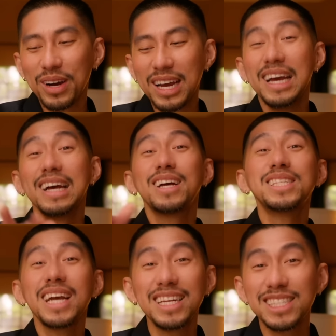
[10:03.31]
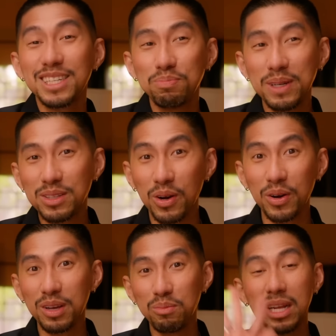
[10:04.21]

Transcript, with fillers: Okay? Because I'm gonna ship it. Okay?